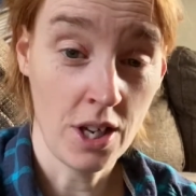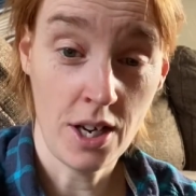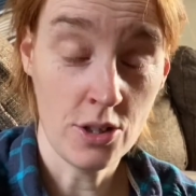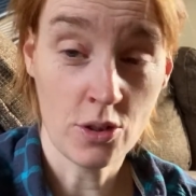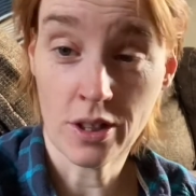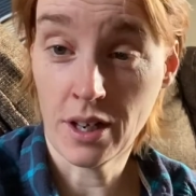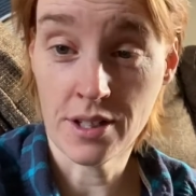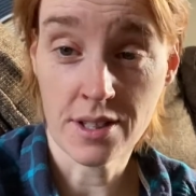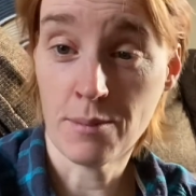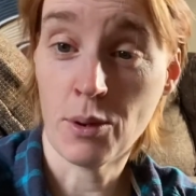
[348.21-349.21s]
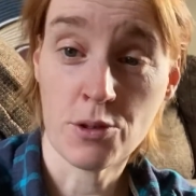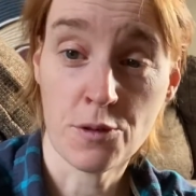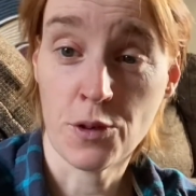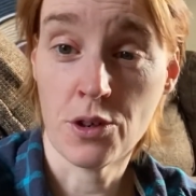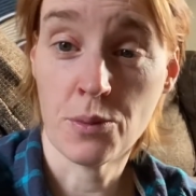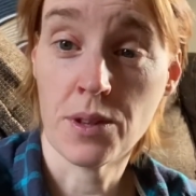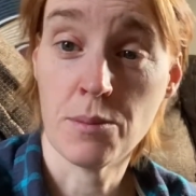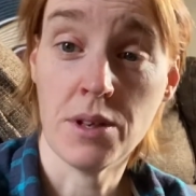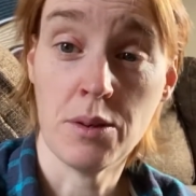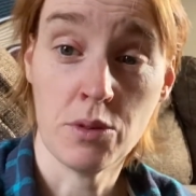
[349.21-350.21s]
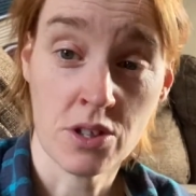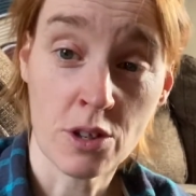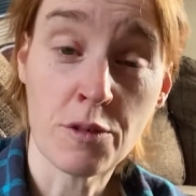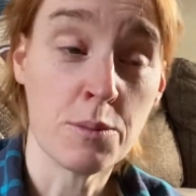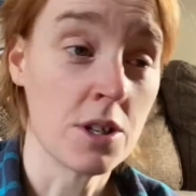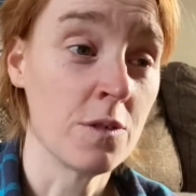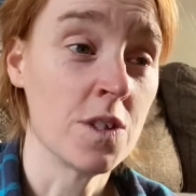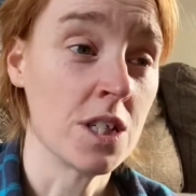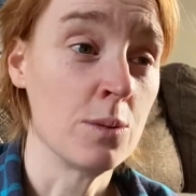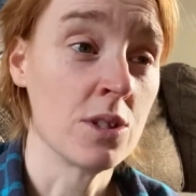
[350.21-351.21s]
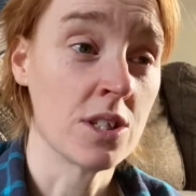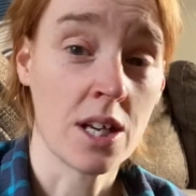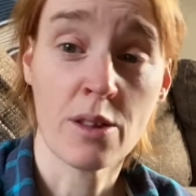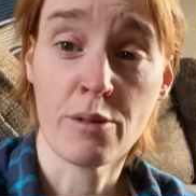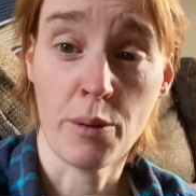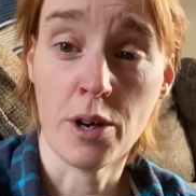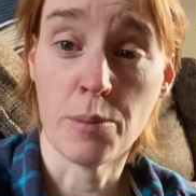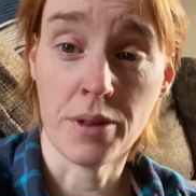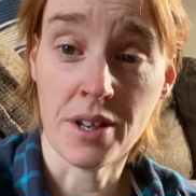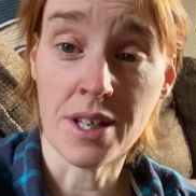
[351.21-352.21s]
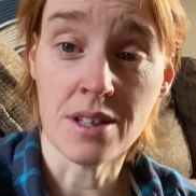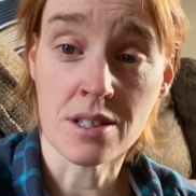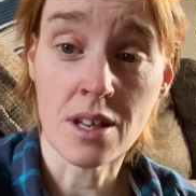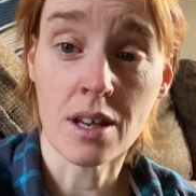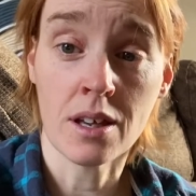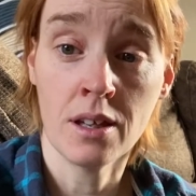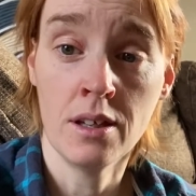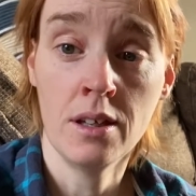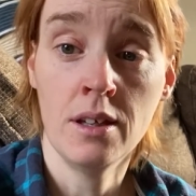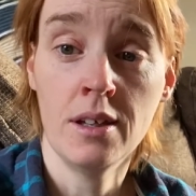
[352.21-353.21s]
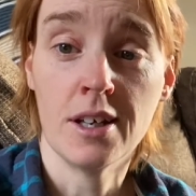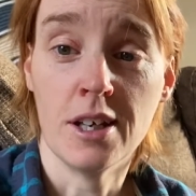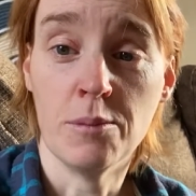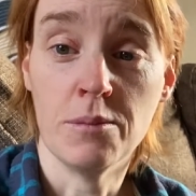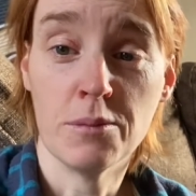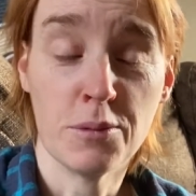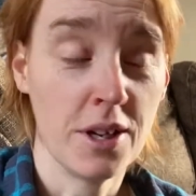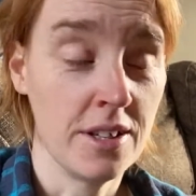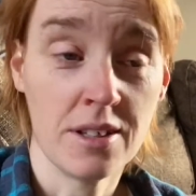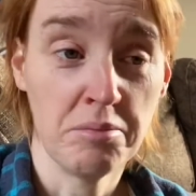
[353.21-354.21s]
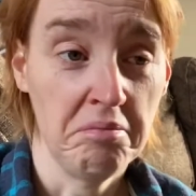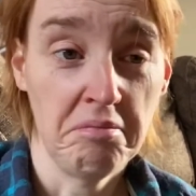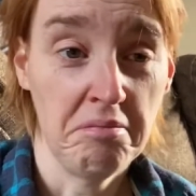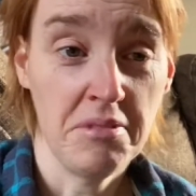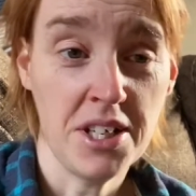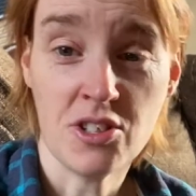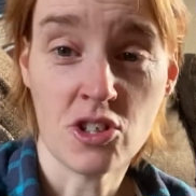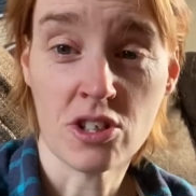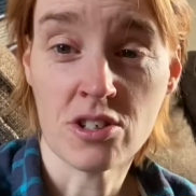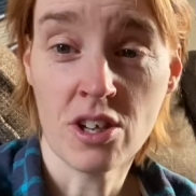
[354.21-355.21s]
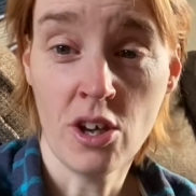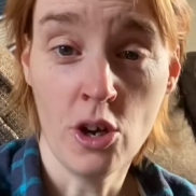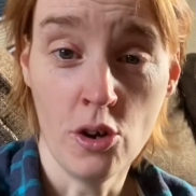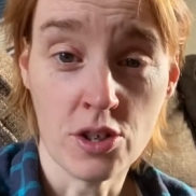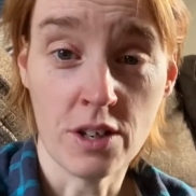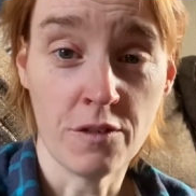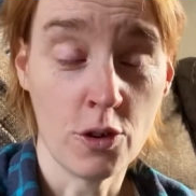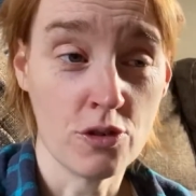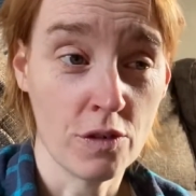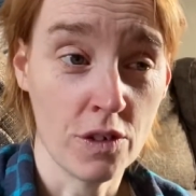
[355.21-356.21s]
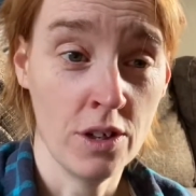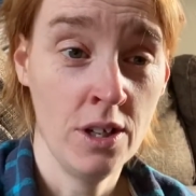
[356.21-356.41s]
You could line 10 bowls of food up with him, and he would stuff himself until he was sick, throw it up, and then eat the sick. Like, he's just hugely food driven.